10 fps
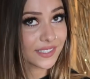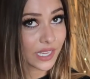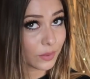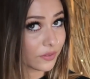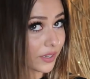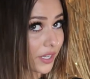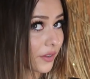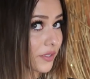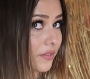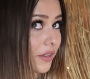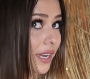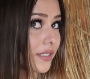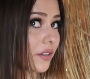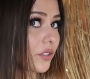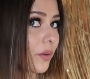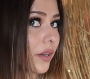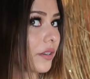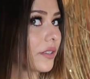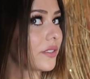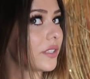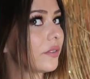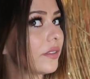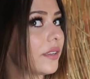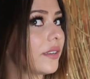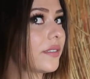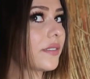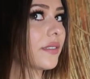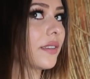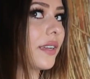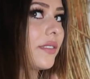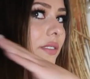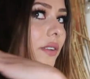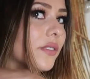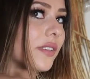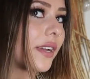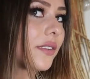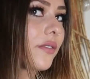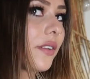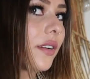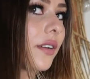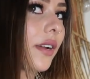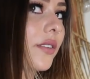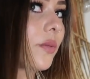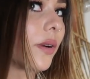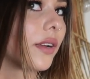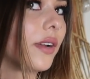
Send me videos of you guys on Twitter just doing this. It's so satisfying, I swear to